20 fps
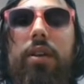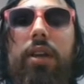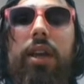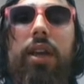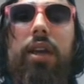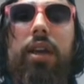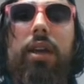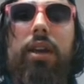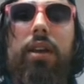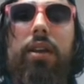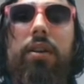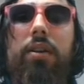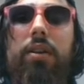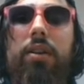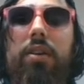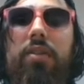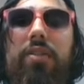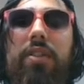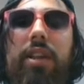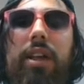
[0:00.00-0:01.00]
Okay,
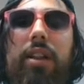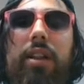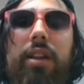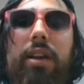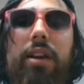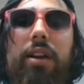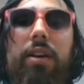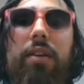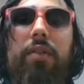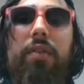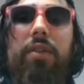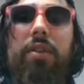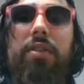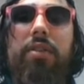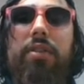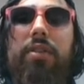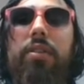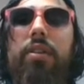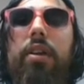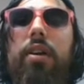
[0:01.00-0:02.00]
you can read that later for
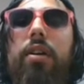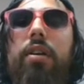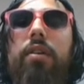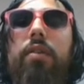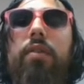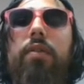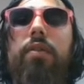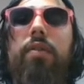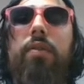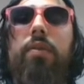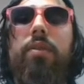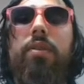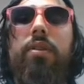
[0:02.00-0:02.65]
yourself.